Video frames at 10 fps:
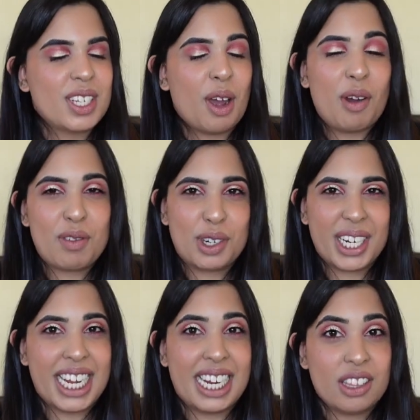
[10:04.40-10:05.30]
So I've
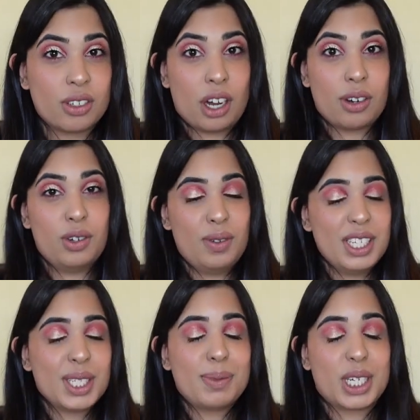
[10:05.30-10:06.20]
already had the coral
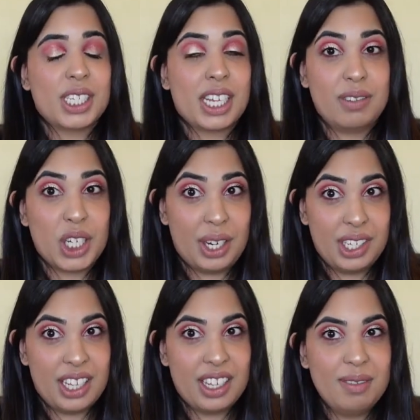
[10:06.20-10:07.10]
ones because I've
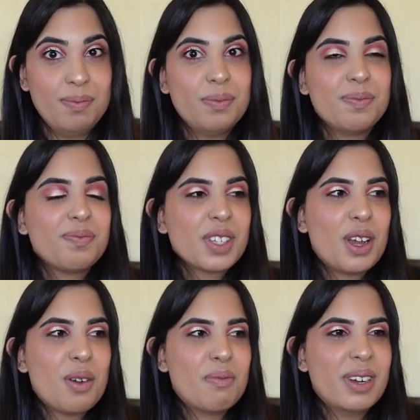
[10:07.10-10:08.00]
showed you them.
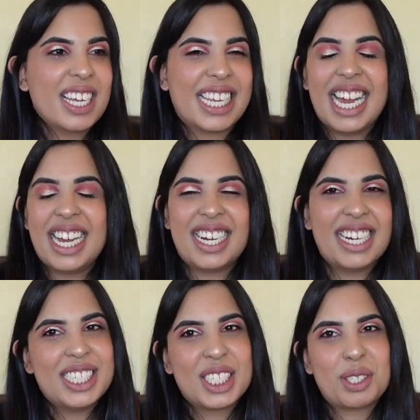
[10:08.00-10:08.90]
But yeah,
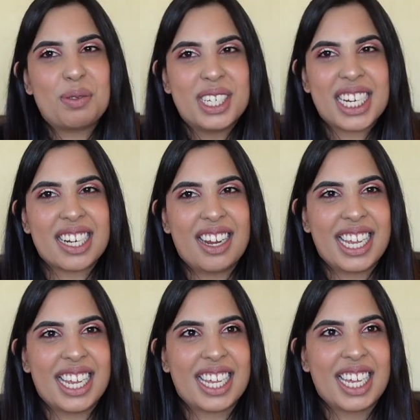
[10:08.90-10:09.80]
I just wanted
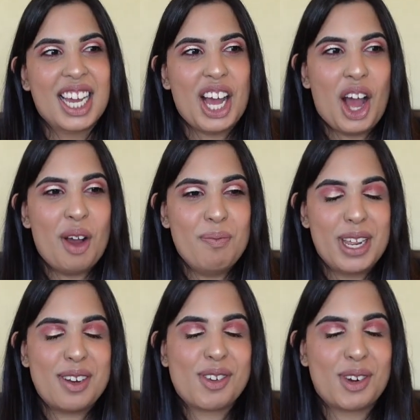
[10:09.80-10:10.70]
like a
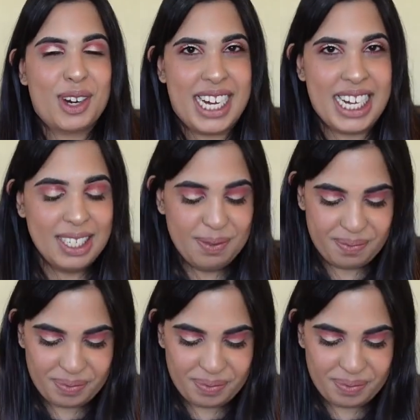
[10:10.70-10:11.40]
mint green